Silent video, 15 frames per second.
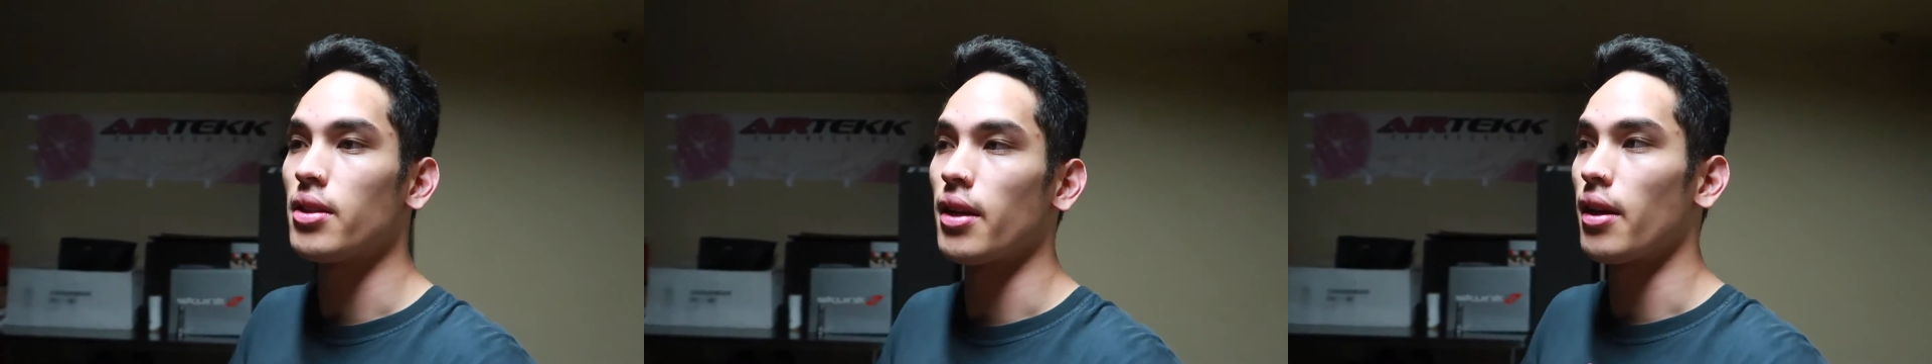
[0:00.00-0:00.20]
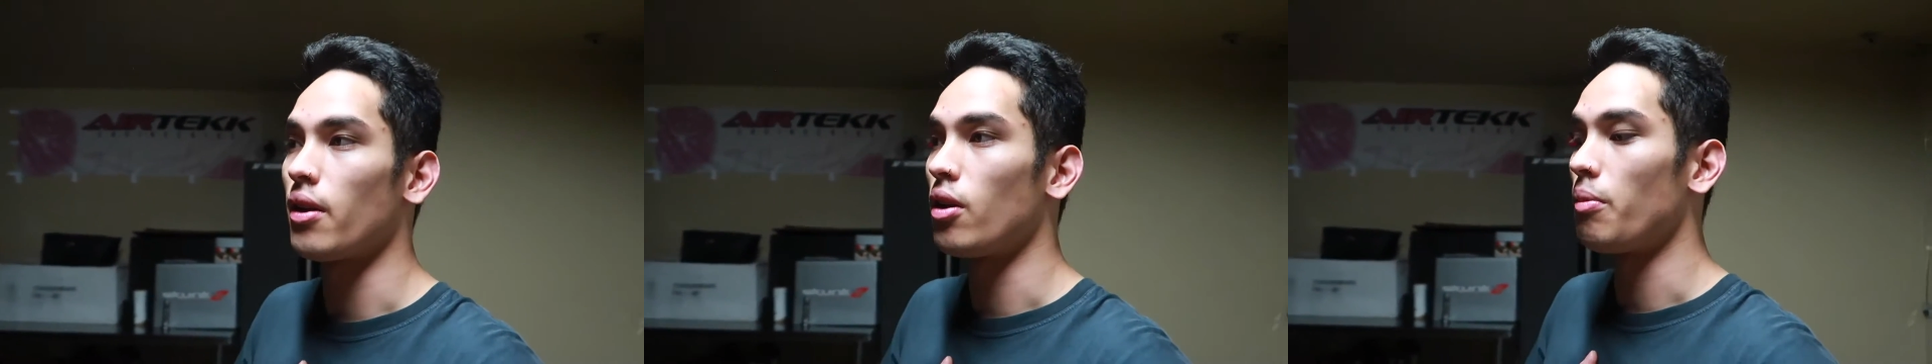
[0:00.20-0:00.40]

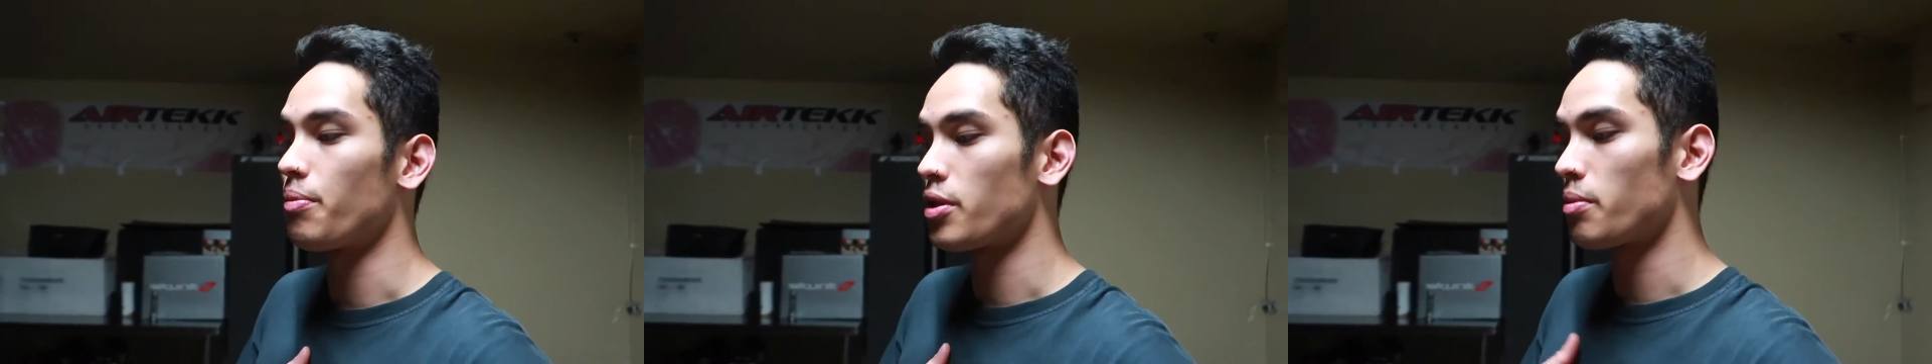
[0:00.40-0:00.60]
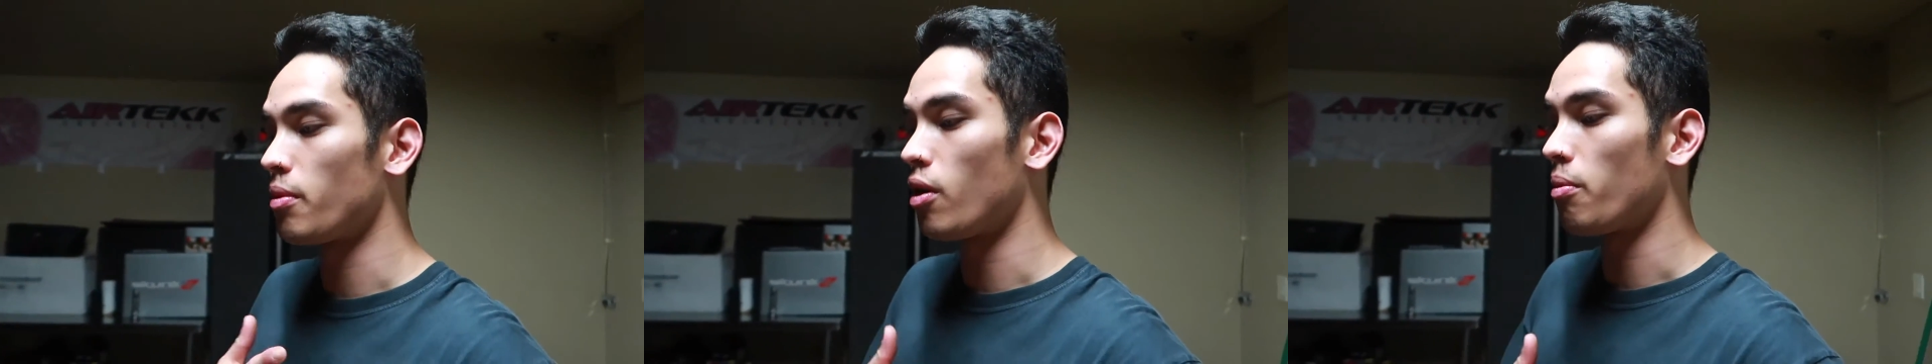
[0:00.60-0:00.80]
to help
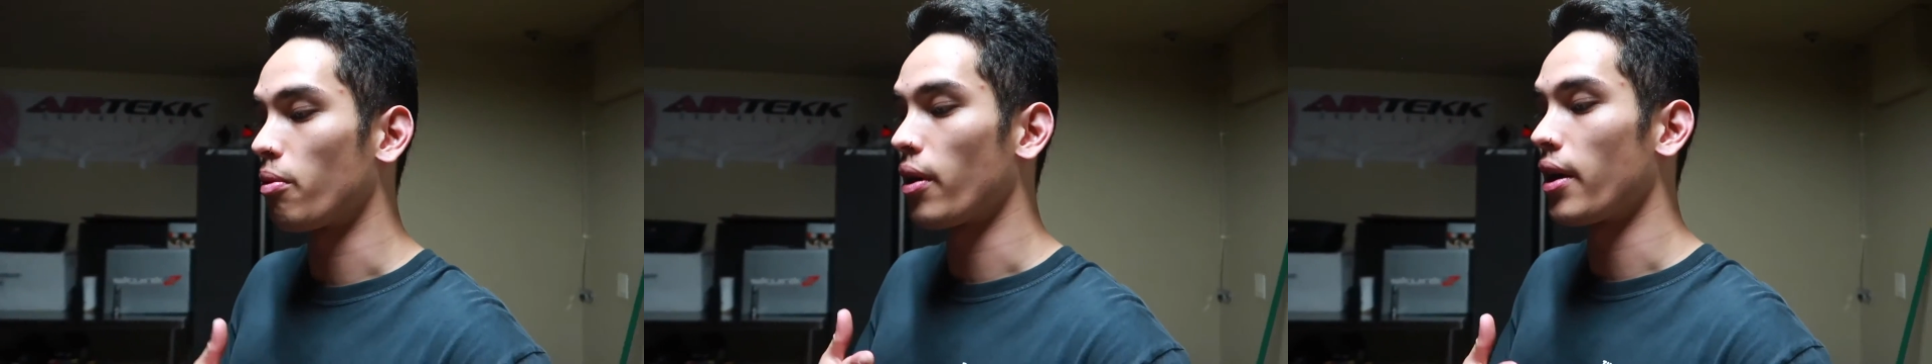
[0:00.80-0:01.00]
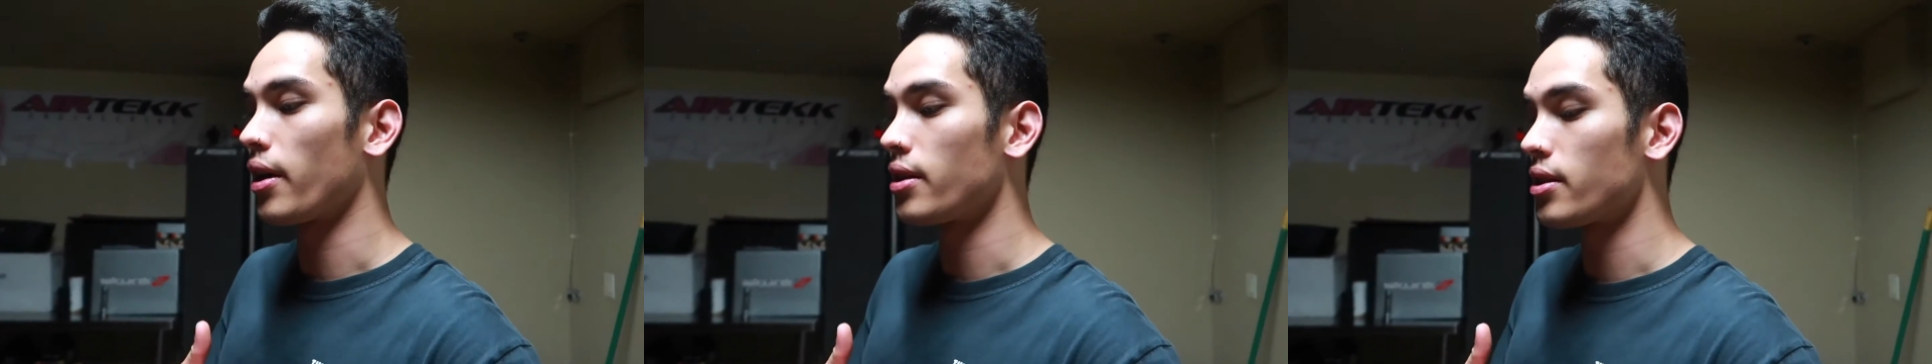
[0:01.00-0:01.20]
small
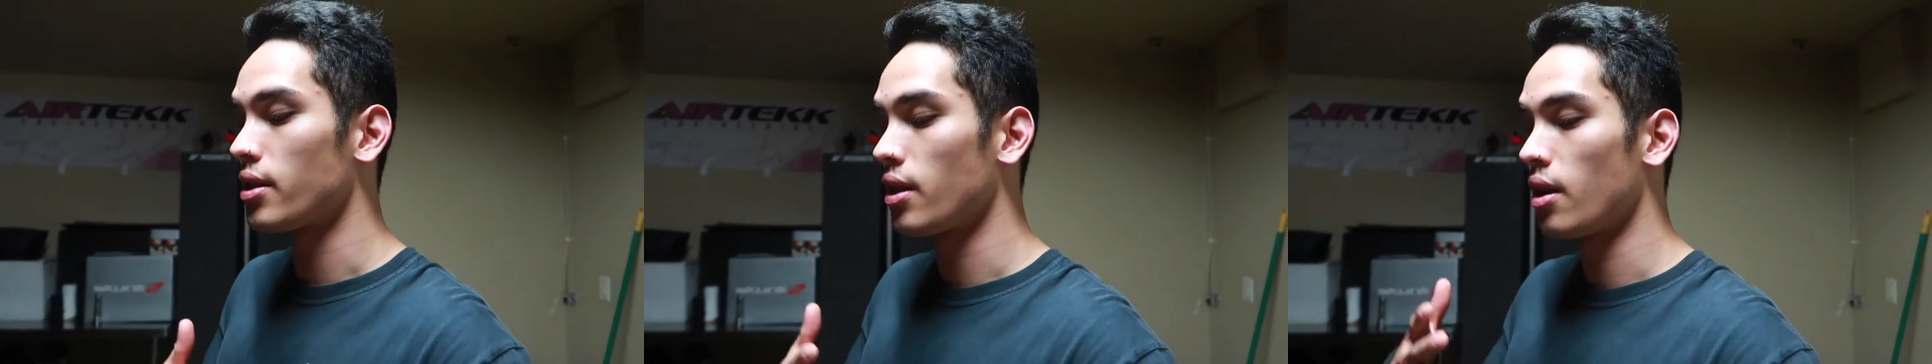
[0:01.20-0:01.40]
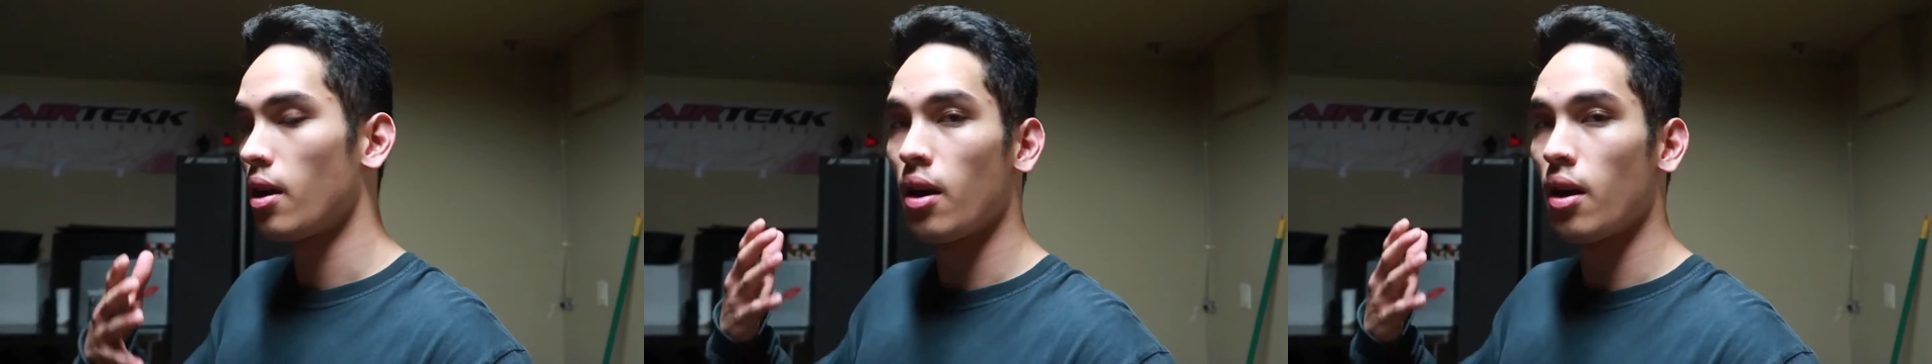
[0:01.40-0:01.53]
brands